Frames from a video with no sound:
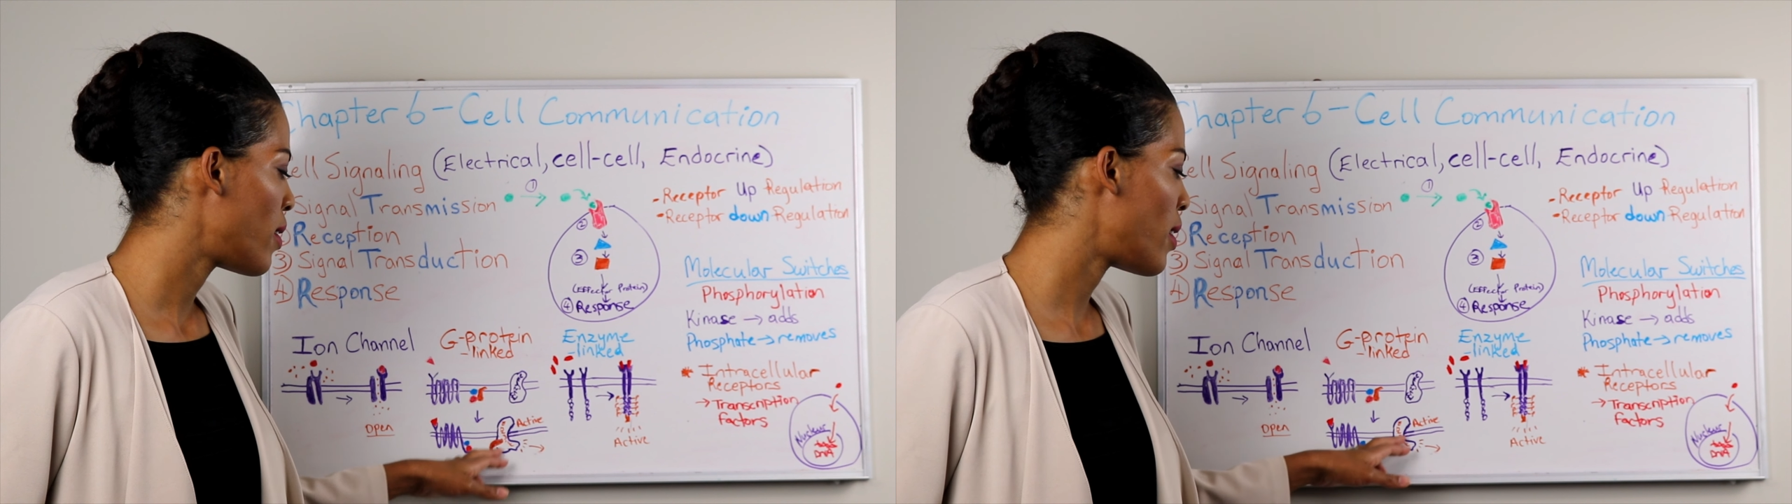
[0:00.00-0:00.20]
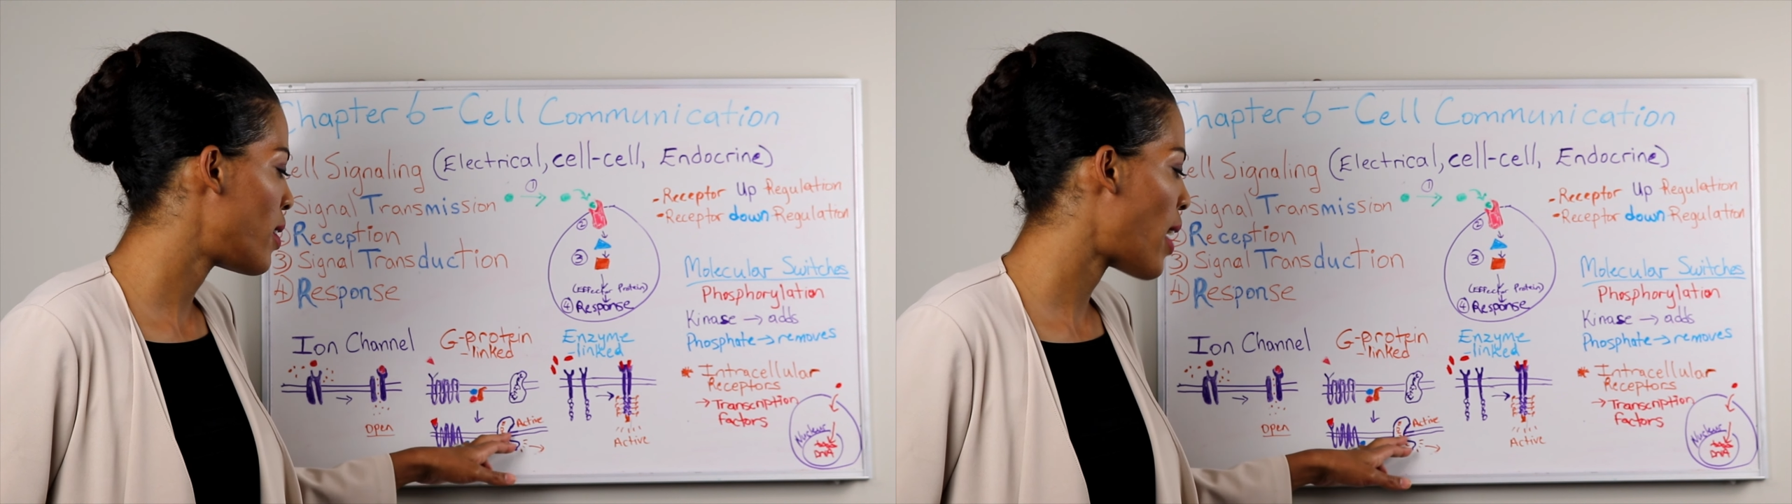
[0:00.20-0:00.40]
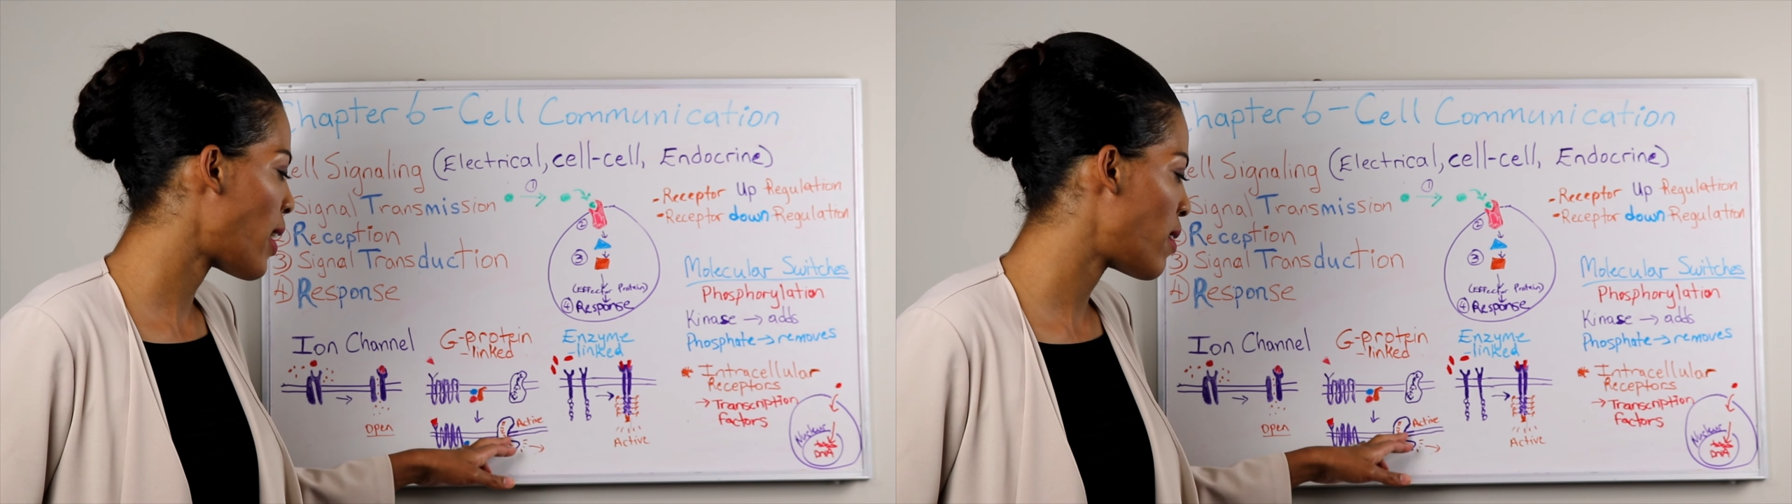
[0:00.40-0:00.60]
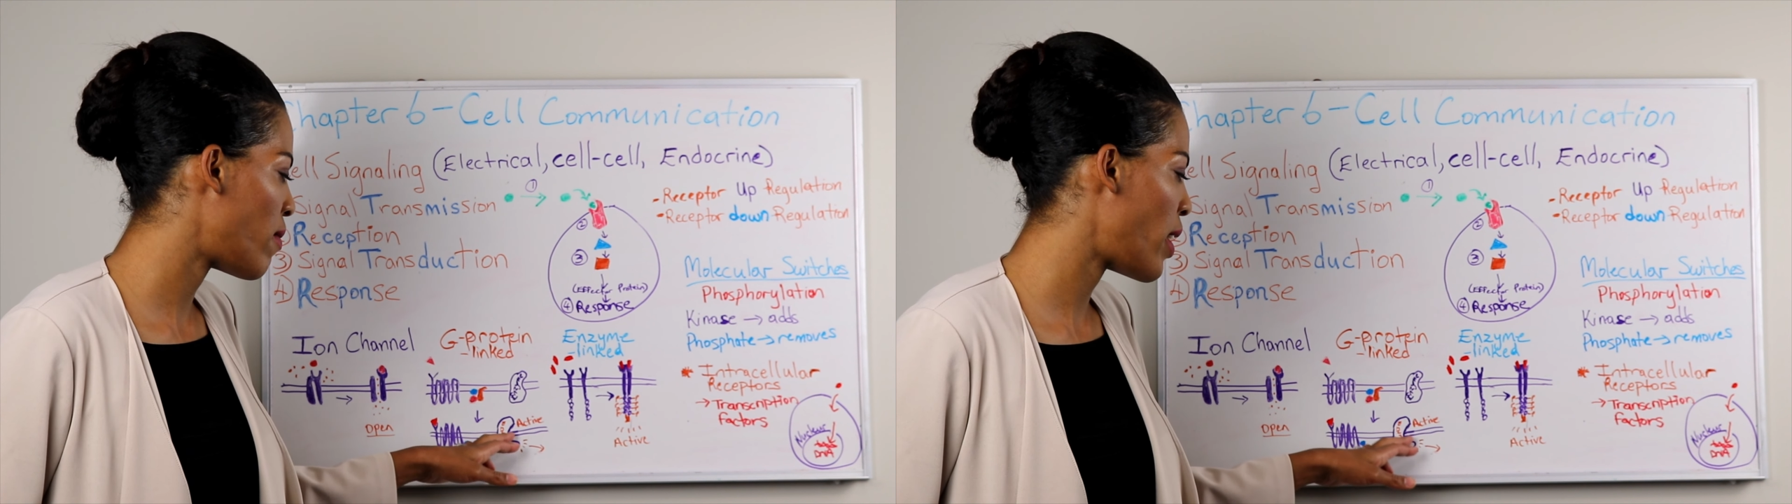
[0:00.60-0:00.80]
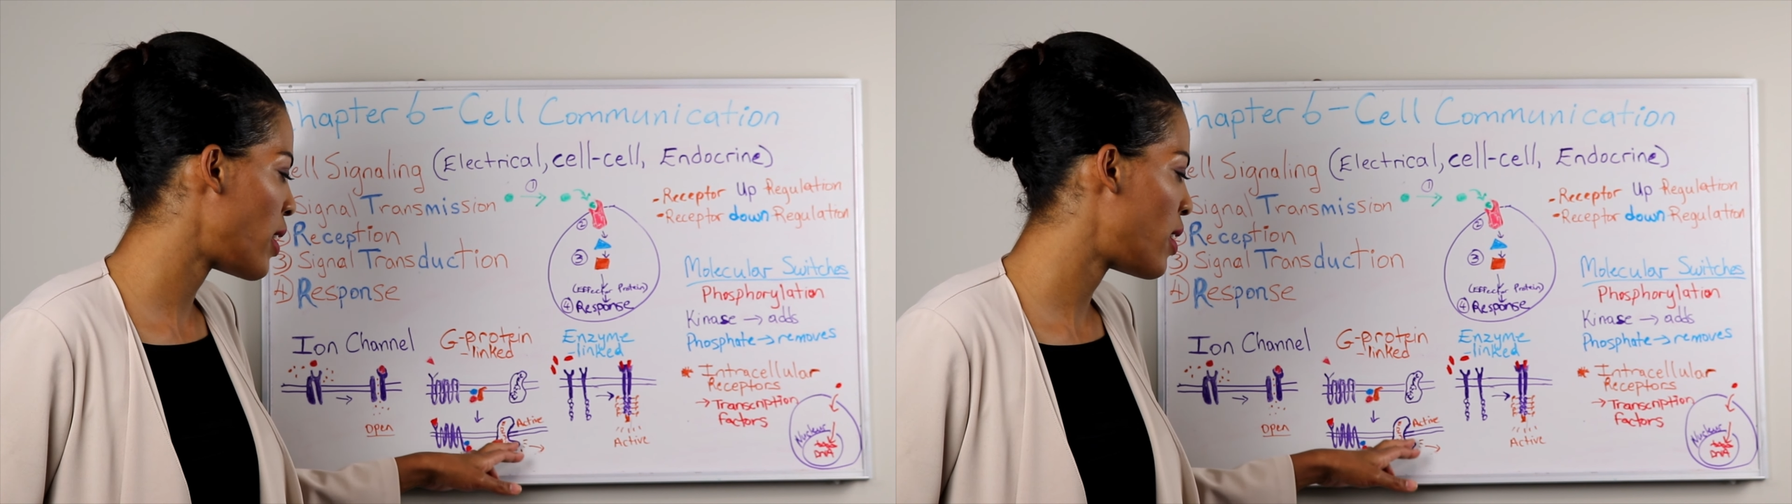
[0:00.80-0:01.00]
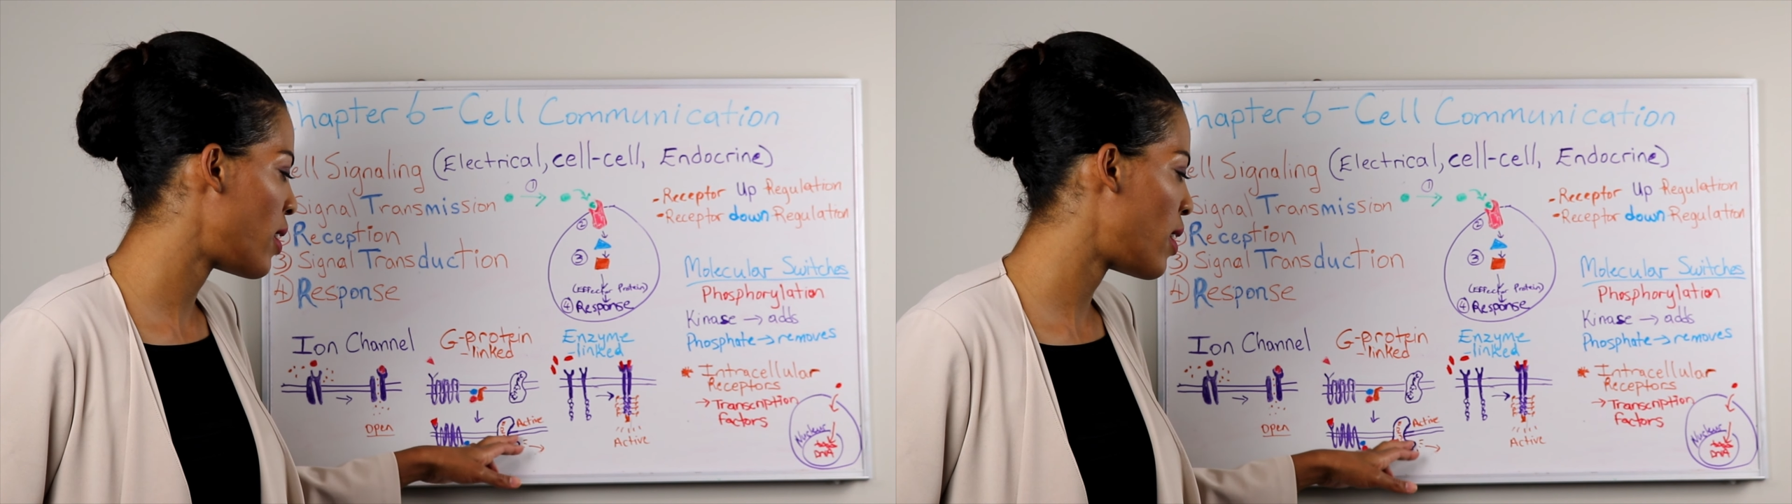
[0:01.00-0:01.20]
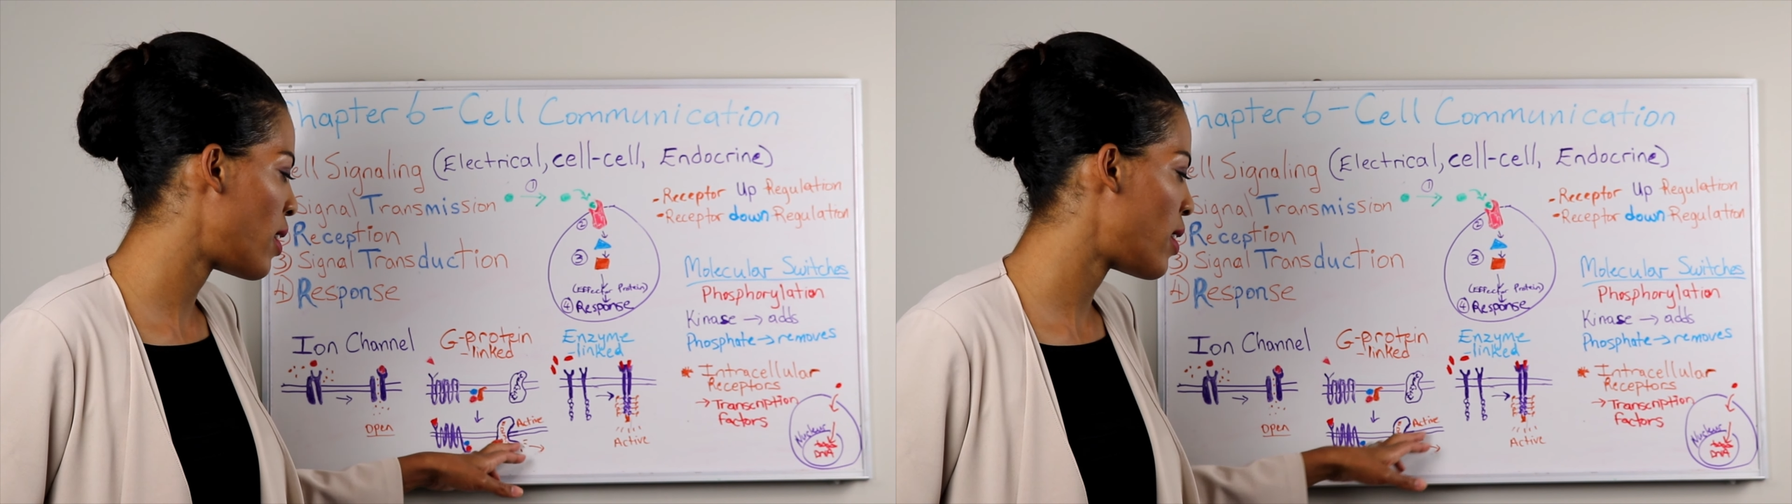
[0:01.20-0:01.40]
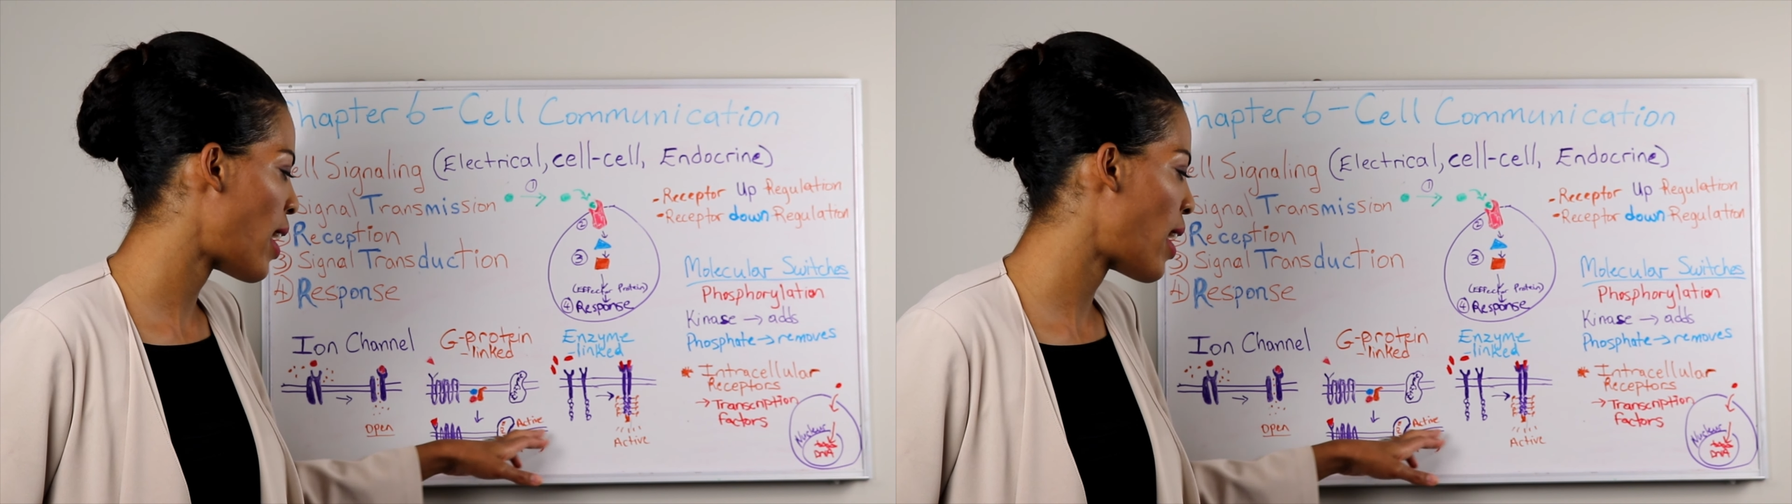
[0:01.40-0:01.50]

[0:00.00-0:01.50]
this activation and this